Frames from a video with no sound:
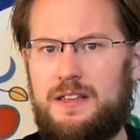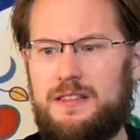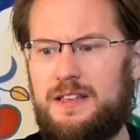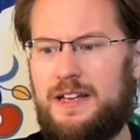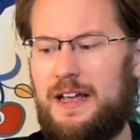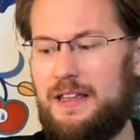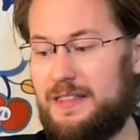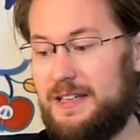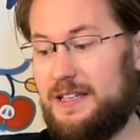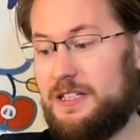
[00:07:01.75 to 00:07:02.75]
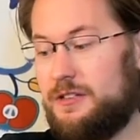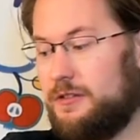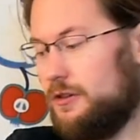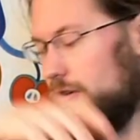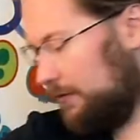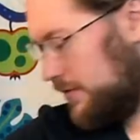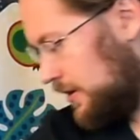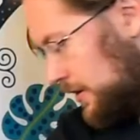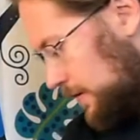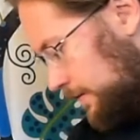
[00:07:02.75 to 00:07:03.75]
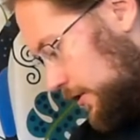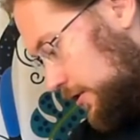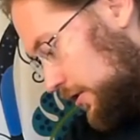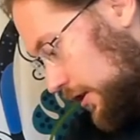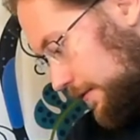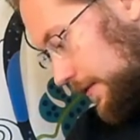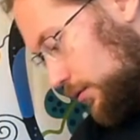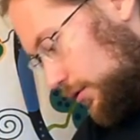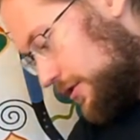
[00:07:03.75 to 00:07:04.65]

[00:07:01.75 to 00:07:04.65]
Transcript: that I think it deserves. First off, I want